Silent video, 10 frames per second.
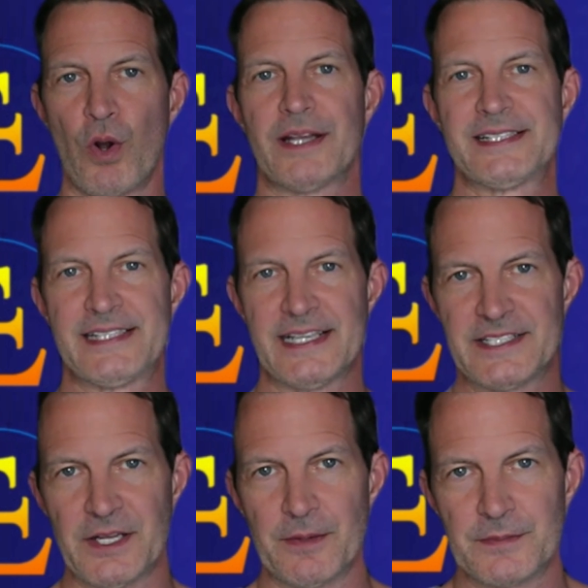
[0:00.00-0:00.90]

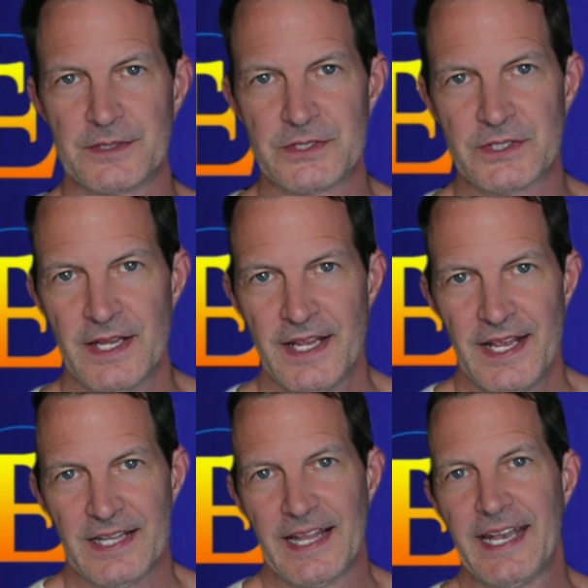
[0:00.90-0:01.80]
systems.
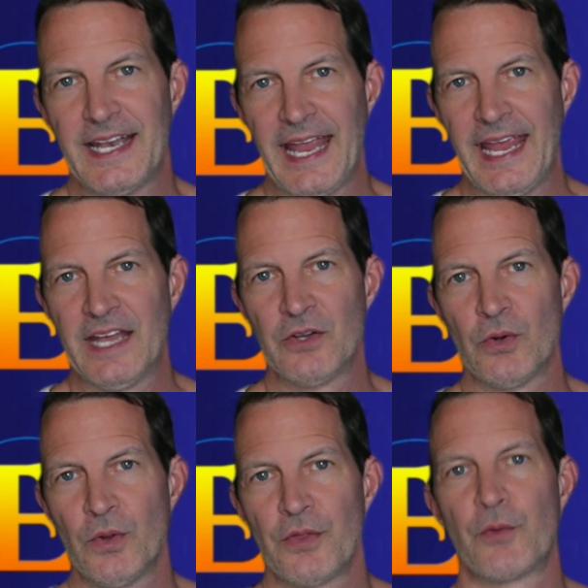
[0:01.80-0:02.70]
Let it
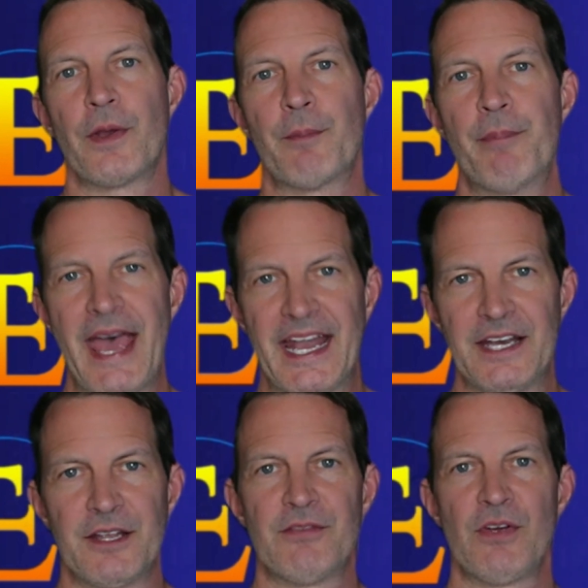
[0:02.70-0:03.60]
handle the
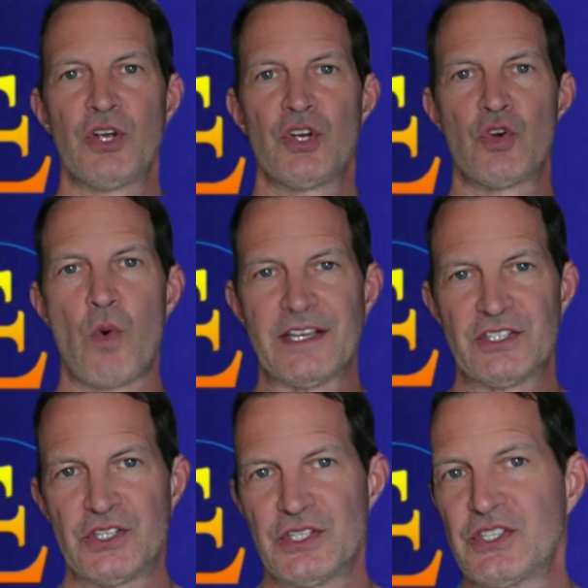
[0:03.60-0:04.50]
repetitive
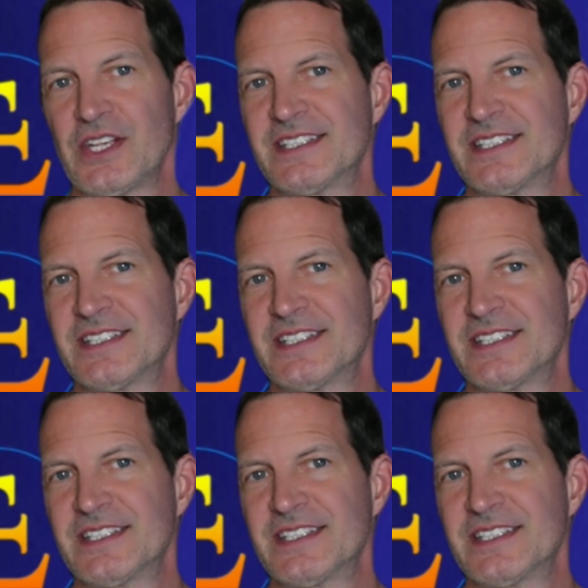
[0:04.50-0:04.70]
questions,